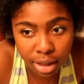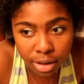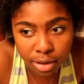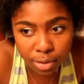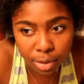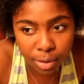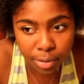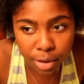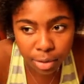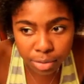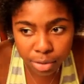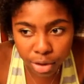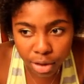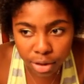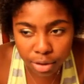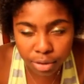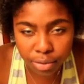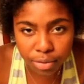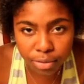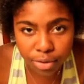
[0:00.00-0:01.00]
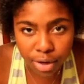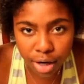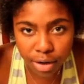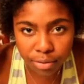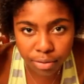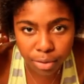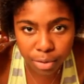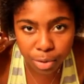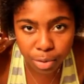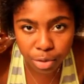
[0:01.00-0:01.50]
because my mom's hair
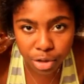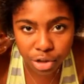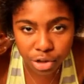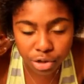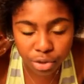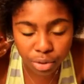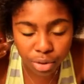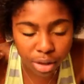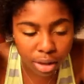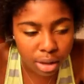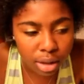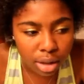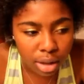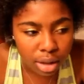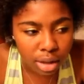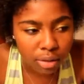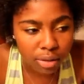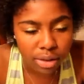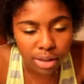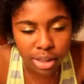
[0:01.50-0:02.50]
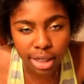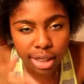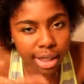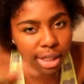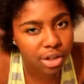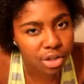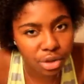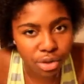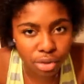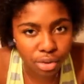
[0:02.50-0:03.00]
afro was pretty short, was that
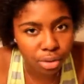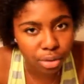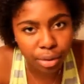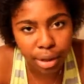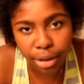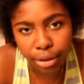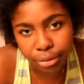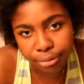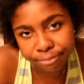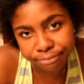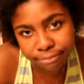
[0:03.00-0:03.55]
it just grew out,